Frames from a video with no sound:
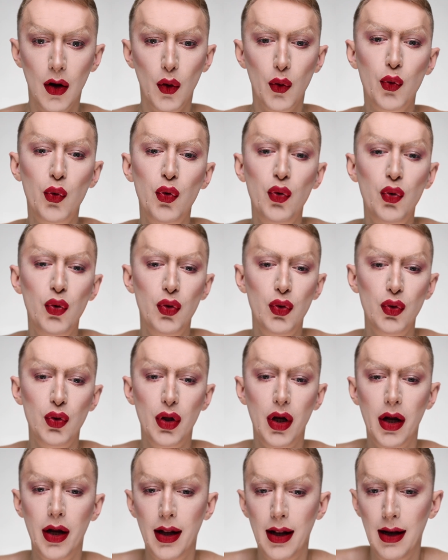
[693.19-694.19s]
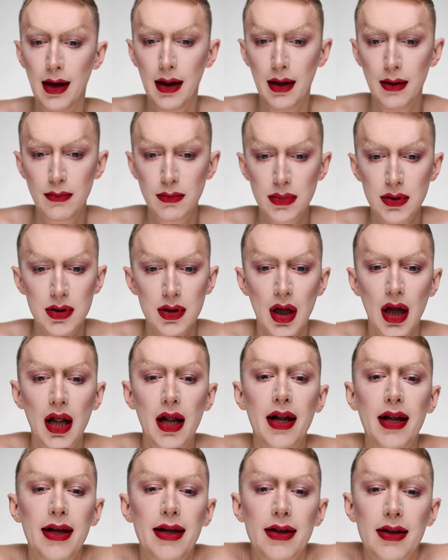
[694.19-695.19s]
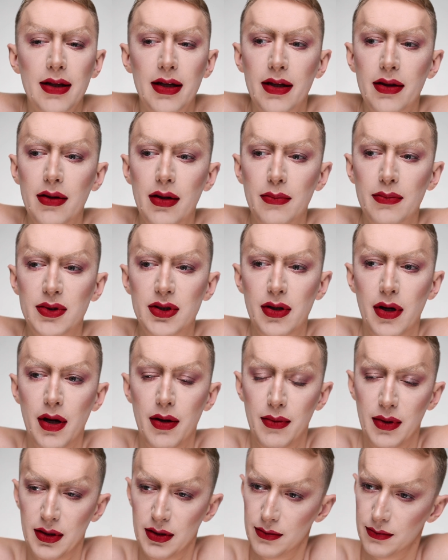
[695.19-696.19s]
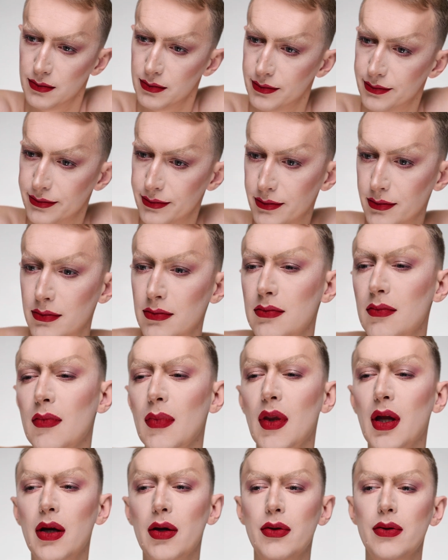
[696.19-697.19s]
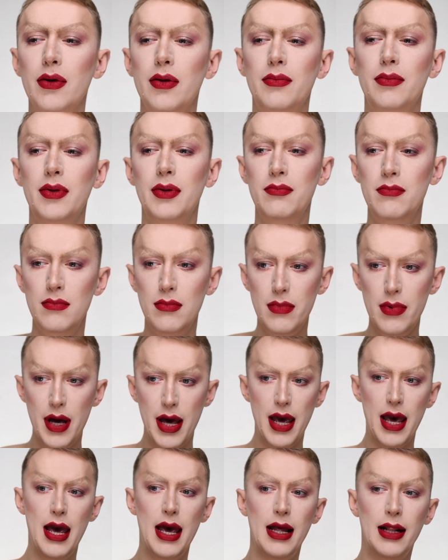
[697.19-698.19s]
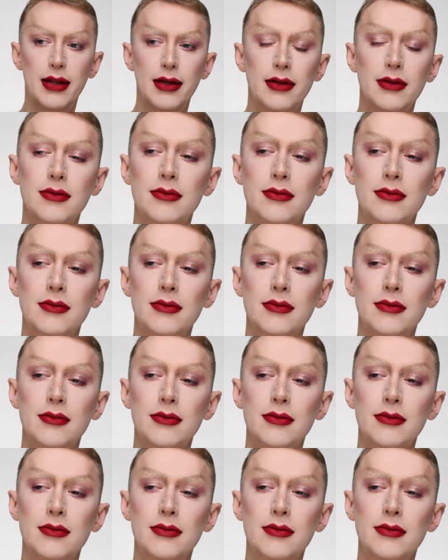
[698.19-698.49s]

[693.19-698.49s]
Good lips. Let them try it. I'm gonna be made.